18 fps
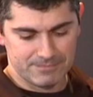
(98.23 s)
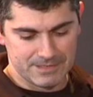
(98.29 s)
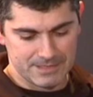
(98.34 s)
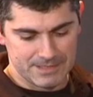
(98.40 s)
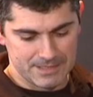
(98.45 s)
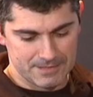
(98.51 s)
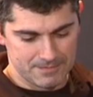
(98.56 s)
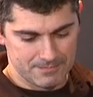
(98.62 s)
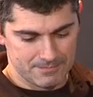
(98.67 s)

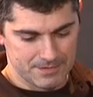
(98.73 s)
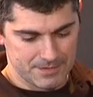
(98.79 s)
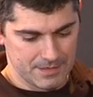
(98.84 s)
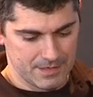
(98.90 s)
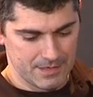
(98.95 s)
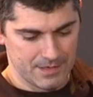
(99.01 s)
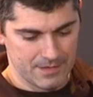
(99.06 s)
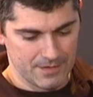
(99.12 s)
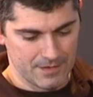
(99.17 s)
did
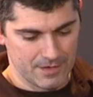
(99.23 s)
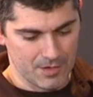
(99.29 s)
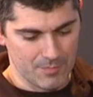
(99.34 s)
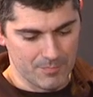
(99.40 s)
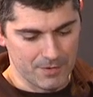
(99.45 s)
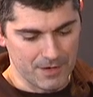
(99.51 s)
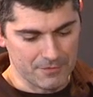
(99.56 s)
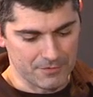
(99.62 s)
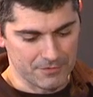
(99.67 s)
the
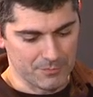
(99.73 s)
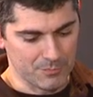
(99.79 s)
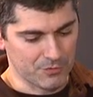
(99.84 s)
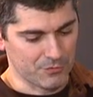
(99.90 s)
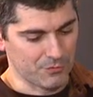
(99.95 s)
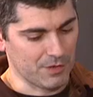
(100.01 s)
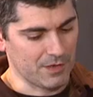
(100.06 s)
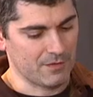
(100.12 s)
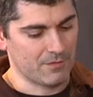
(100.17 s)
comparison
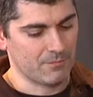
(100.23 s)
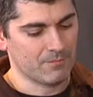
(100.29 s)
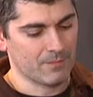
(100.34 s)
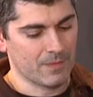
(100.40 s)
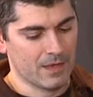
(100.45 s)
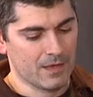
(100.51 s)
between